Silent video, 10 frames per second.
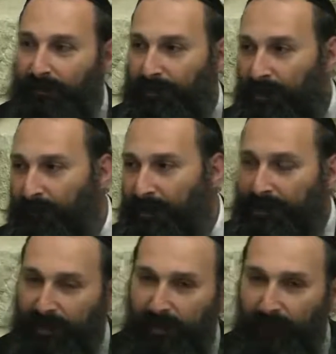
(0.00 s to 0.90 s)
Start
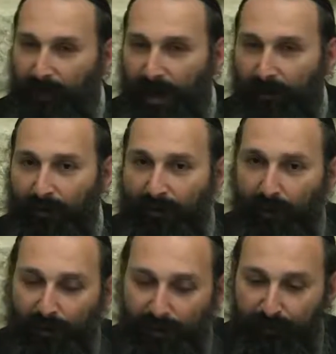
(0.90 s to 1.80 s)
mixing them around, it
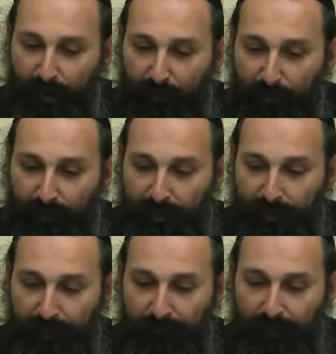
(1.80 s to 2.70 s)
causes
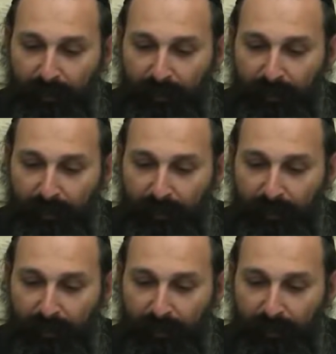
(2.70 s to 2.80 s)
problems.